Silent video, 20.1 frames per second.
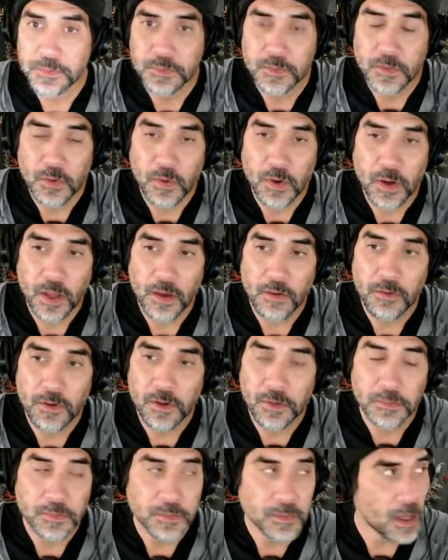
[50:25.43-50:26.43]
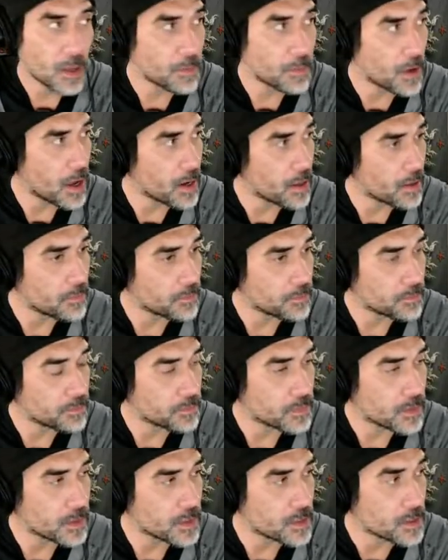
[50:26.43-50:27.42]
Whatever. I'm kind of
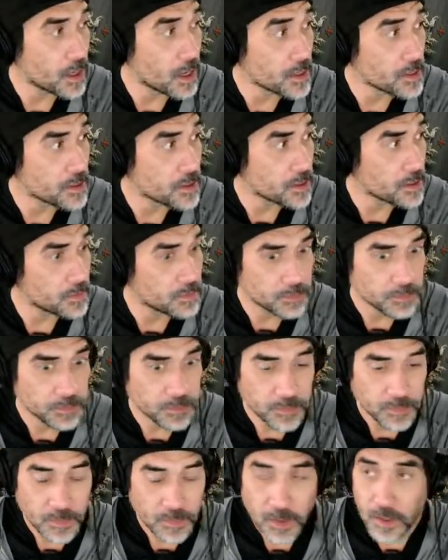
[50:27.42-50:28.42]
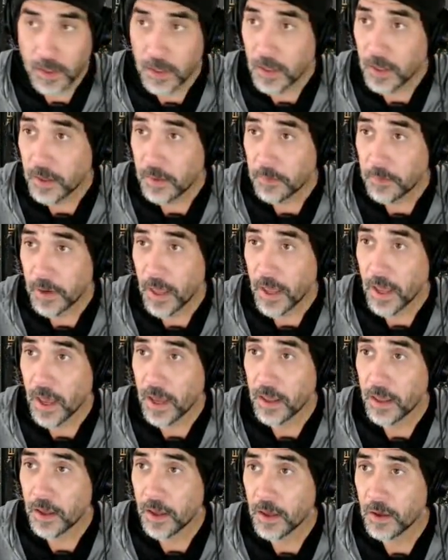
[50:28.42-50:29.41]
exhausted. But I gotta